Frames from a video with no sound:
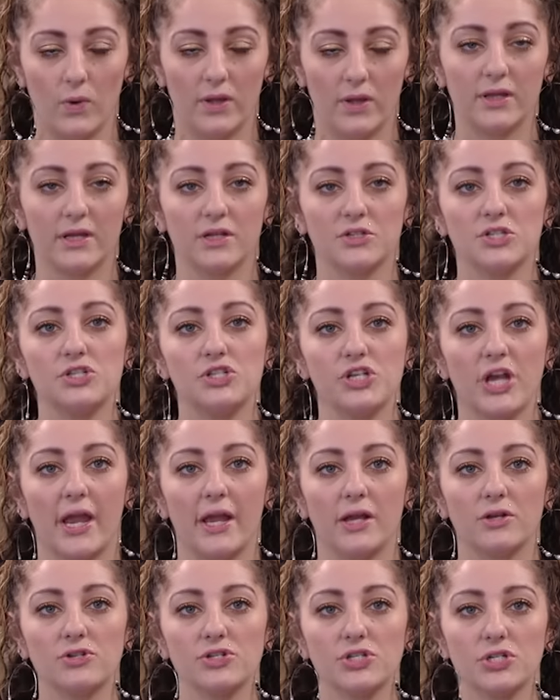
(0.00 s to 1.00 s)
willing to
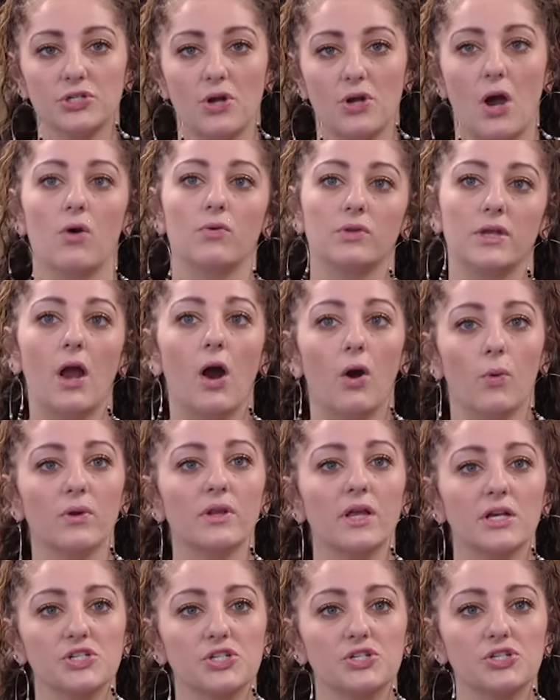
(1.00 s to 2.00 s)
change not only our
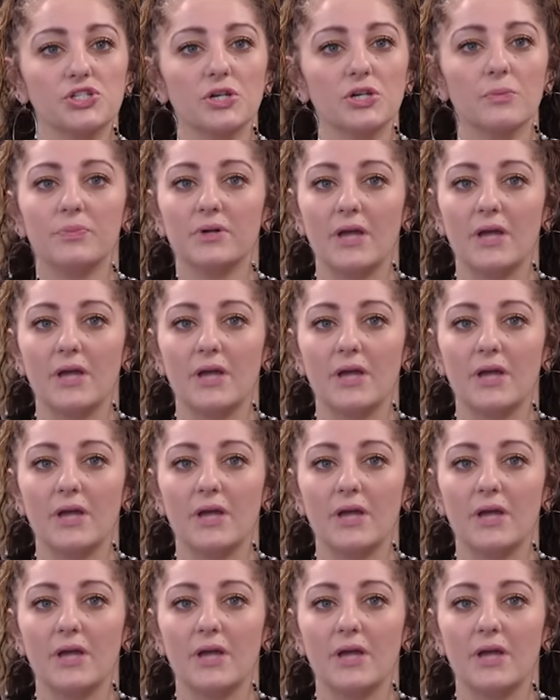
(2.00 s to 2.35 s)
relationship,